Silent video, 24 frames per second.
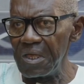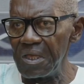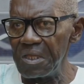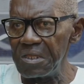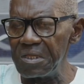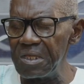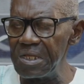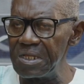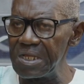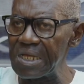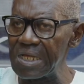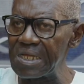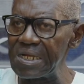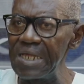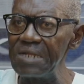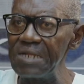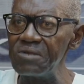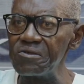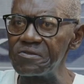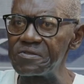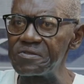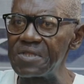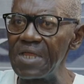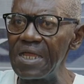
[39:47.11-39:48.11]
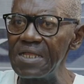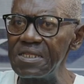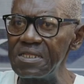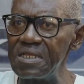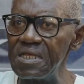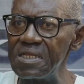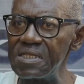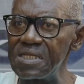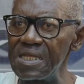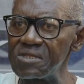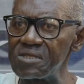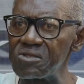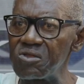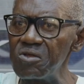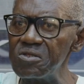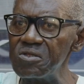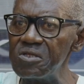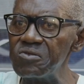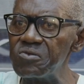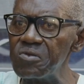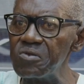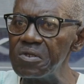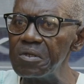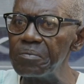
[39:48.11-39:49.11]
The decline of standards has
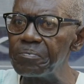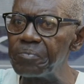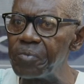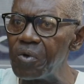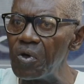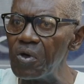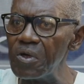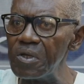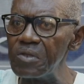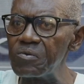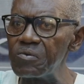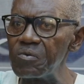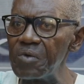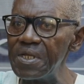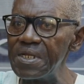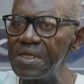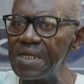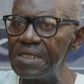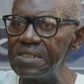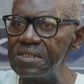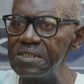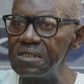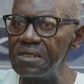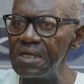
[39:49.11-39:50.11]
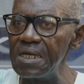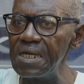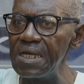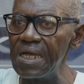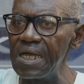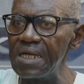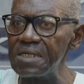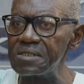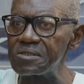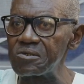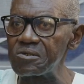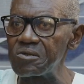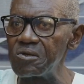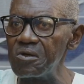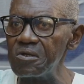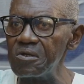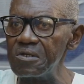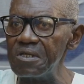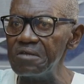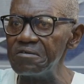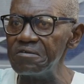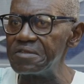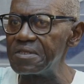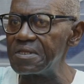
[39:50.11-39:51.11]
gotten to the point where Nigeria has scored
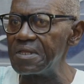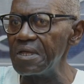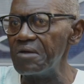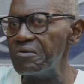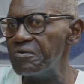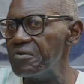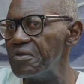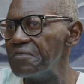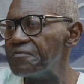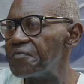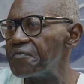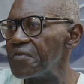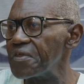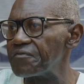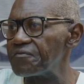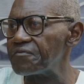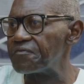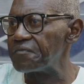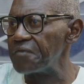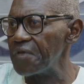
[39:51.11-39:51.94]
a terrific